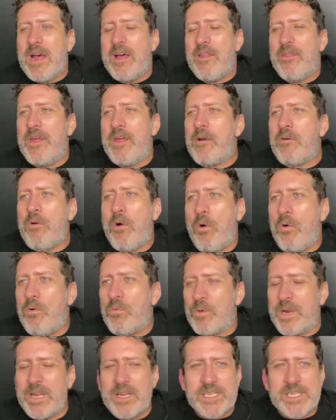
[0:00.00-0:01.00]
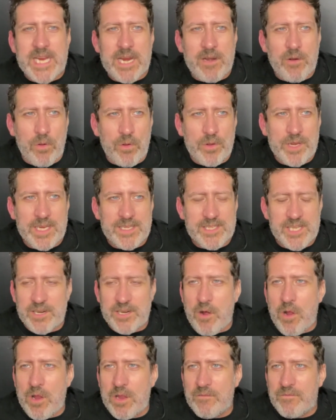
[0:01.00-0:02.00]
their whole real estate holdings in
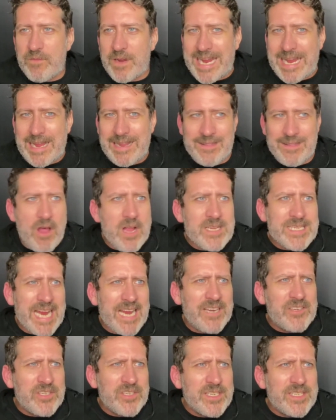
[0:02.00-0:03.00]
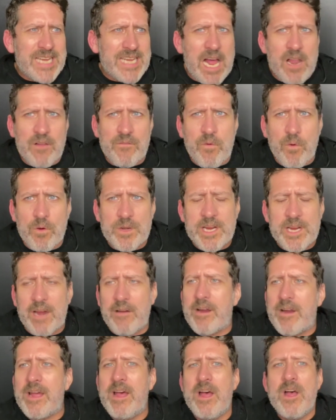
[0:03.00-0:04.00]
all of Los Angeles, California
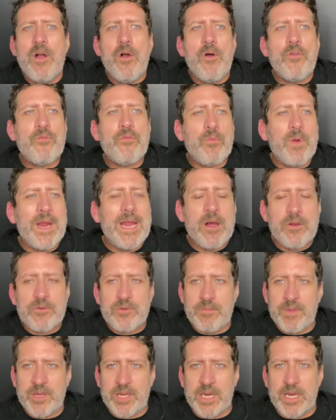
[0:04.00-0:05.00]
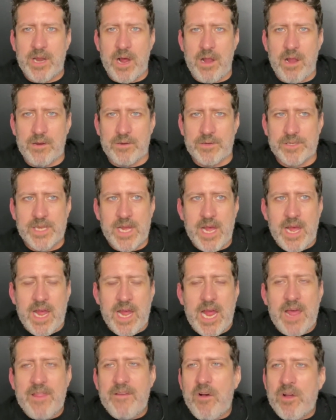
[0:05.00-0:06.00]
area, $300 million.
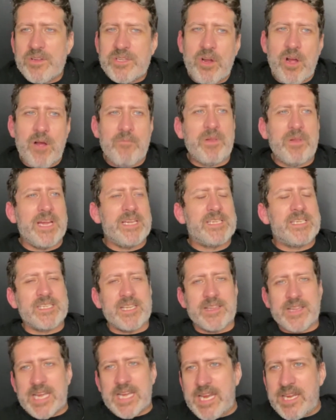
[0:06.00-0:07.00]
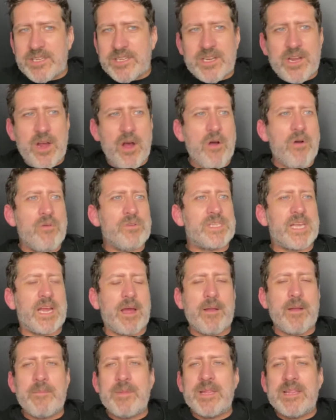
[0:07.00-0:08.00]
And they also have places on the East Coast. They
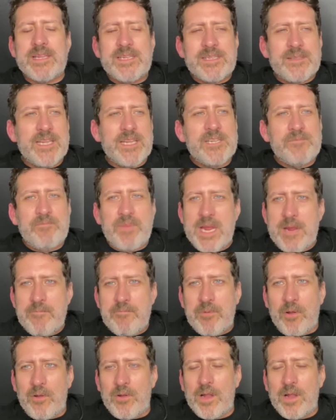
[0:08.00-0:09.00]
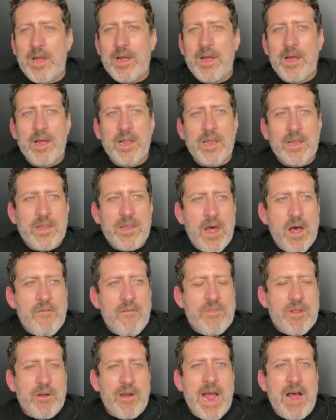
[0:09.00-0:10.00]
got, I mean, these people
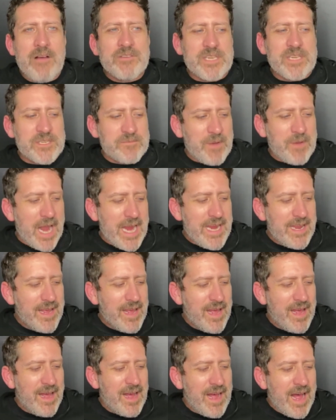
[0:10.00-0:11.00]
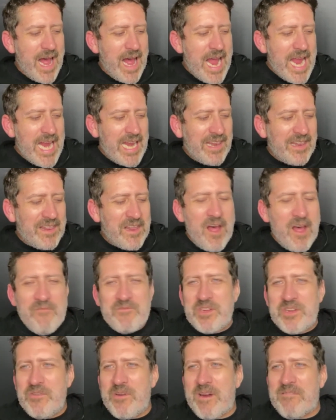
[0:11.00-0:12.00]
love their houses, but I love,
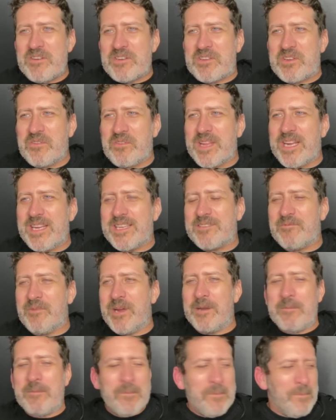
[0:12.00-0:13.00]
do you ever do this when